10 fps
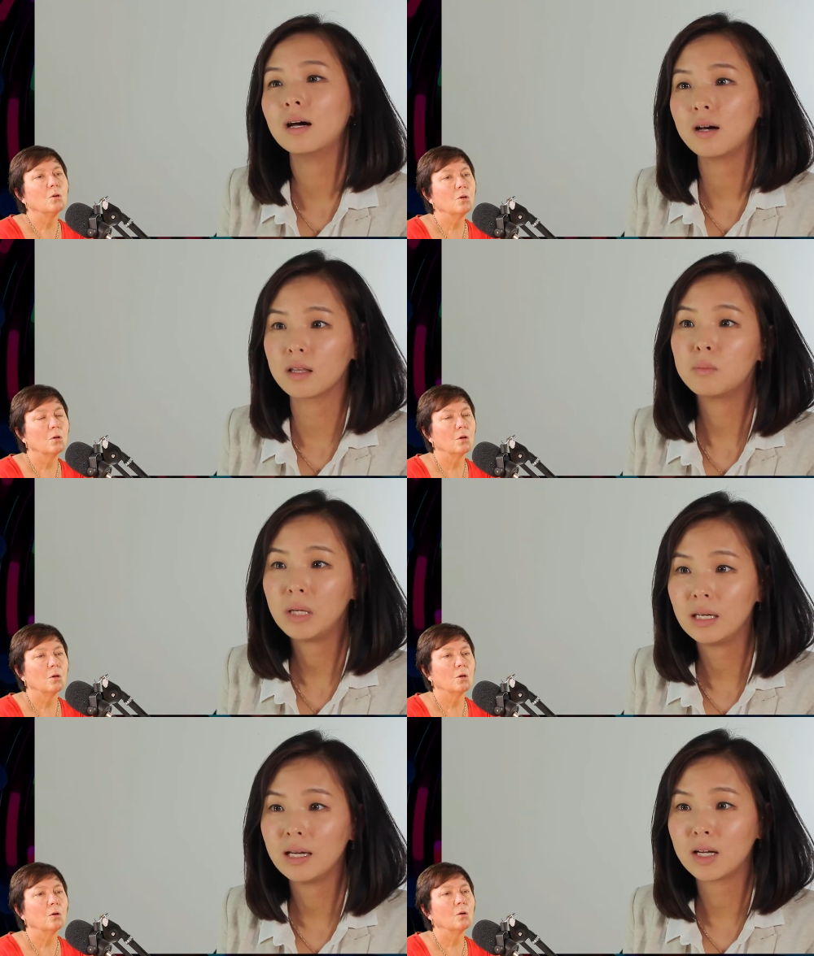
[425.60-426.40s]
Speaker 1: are the
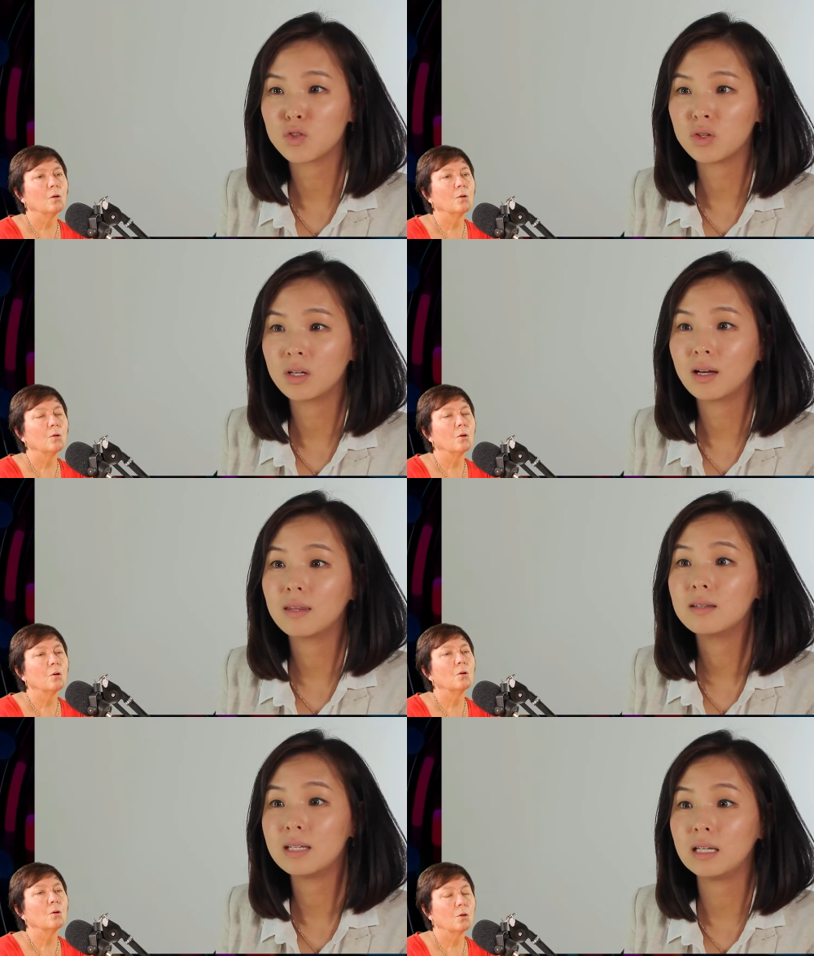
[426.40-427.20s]
pediatric
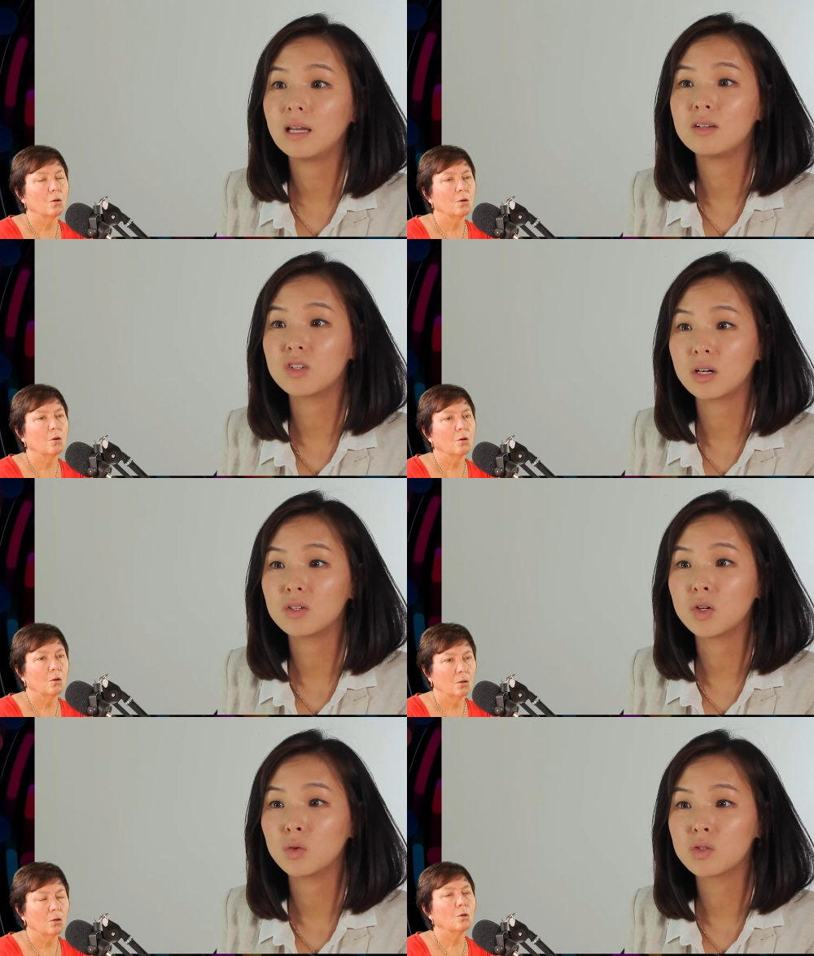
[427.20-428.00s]
and the teenage young
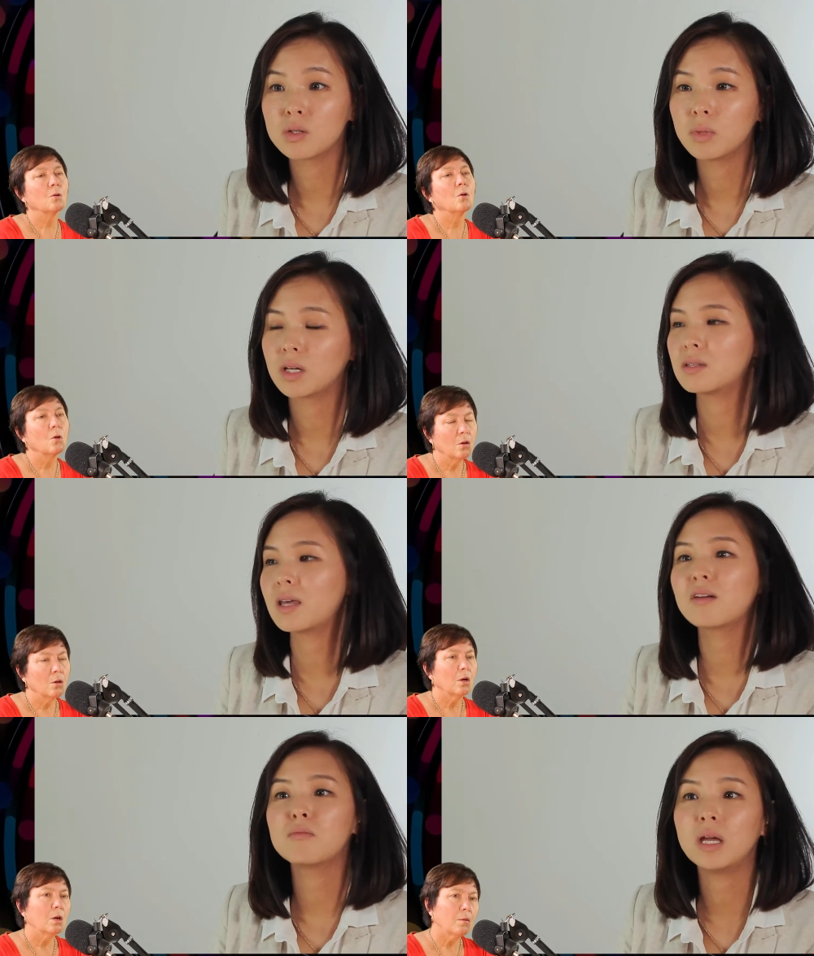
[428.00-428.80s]
adults because
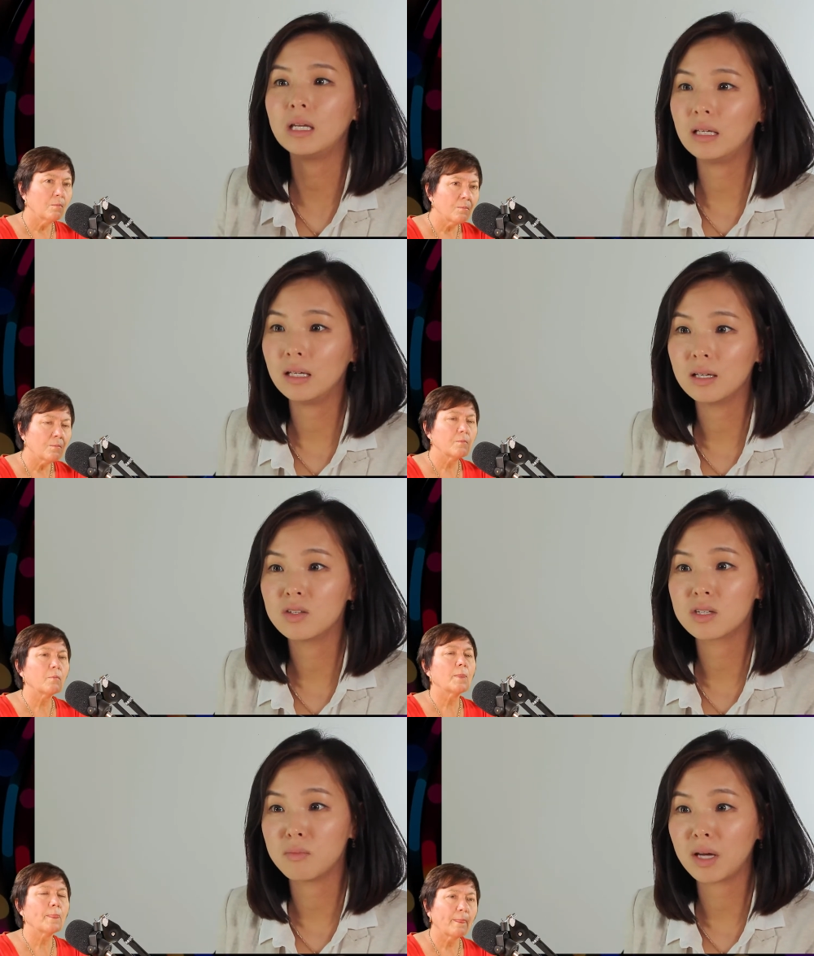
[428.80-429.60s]
they have many
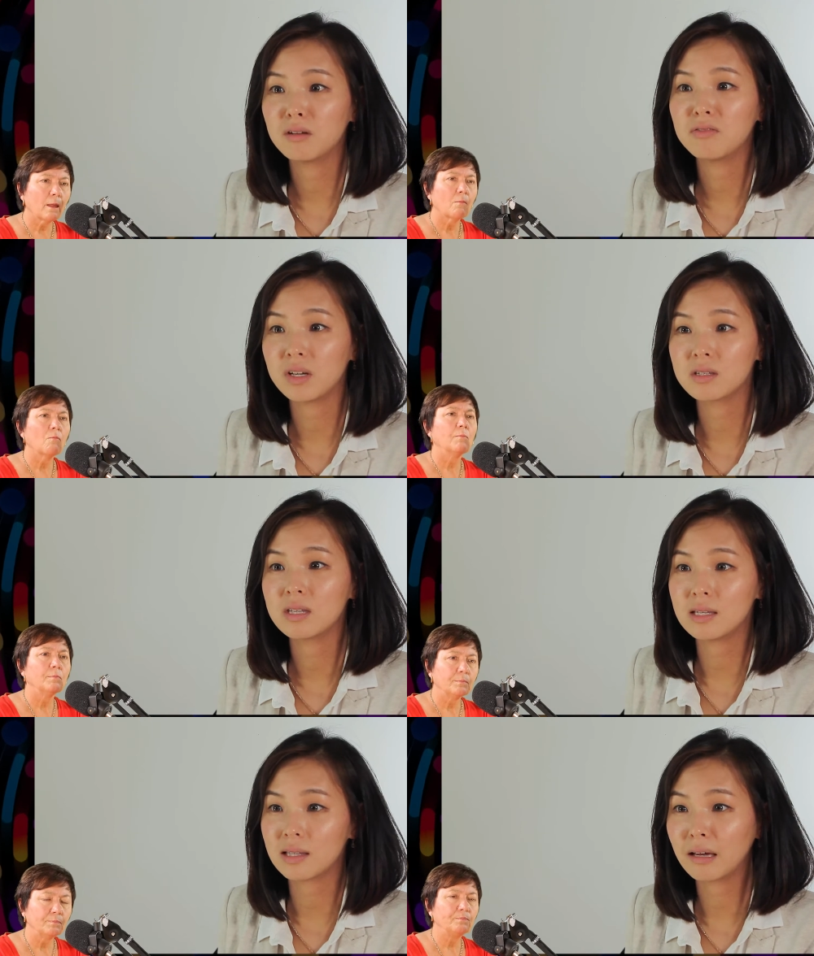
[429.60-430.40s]
years to
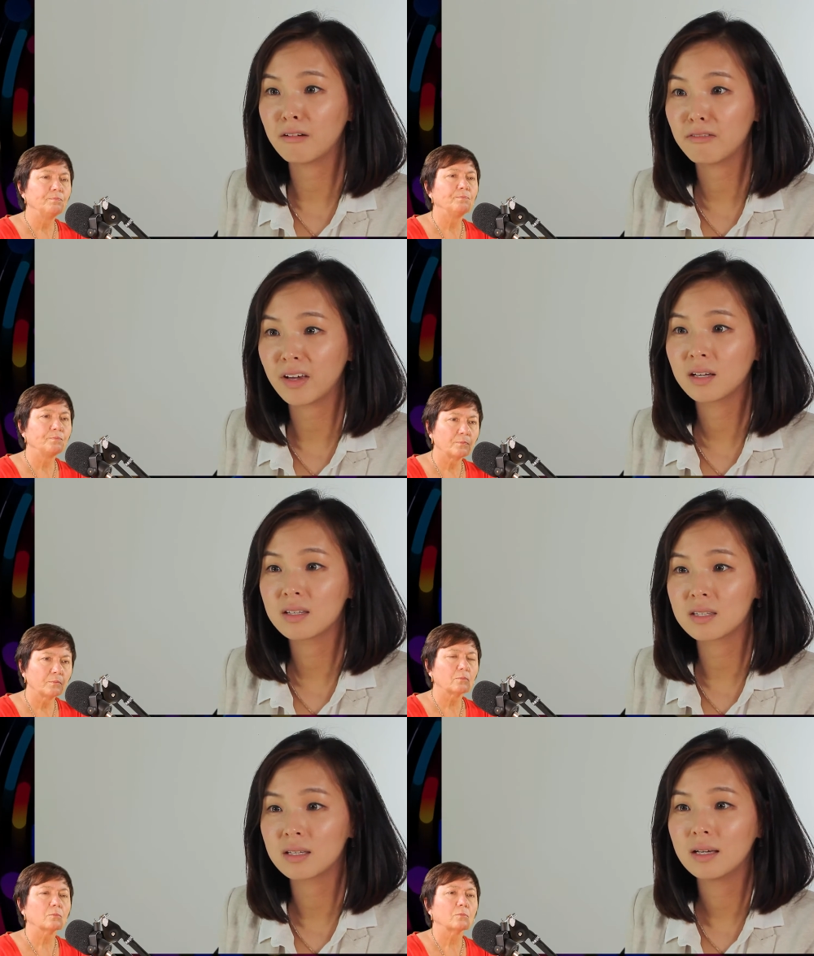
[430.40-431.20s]
manifest these late
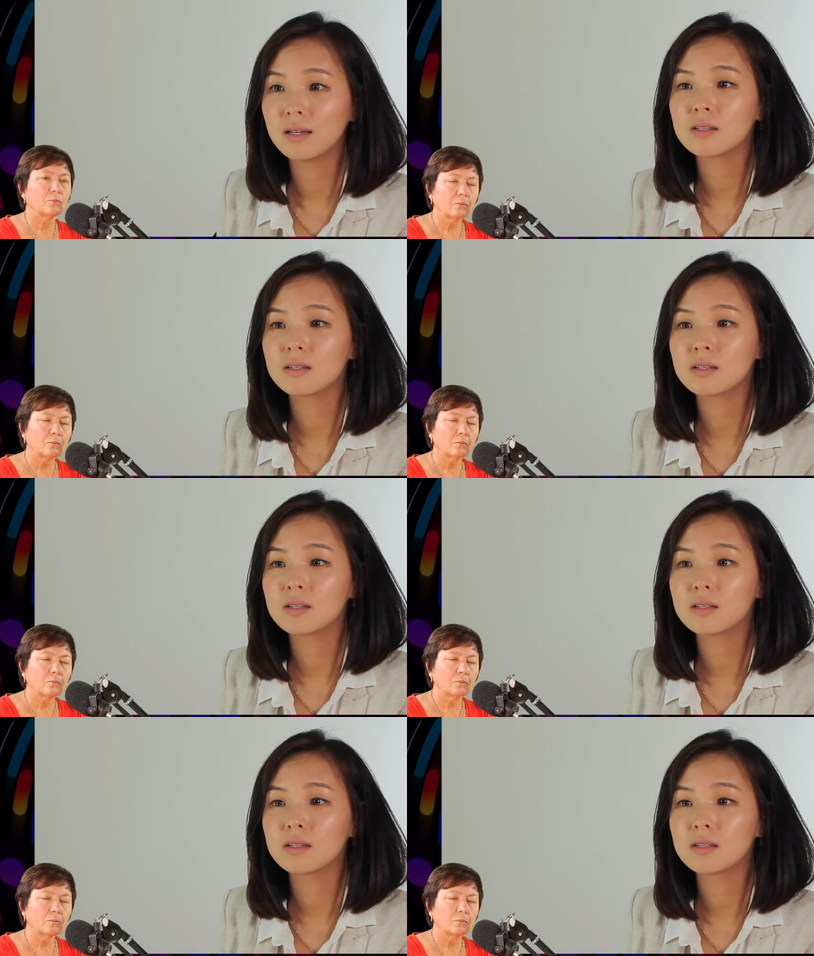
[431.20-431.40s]
effects.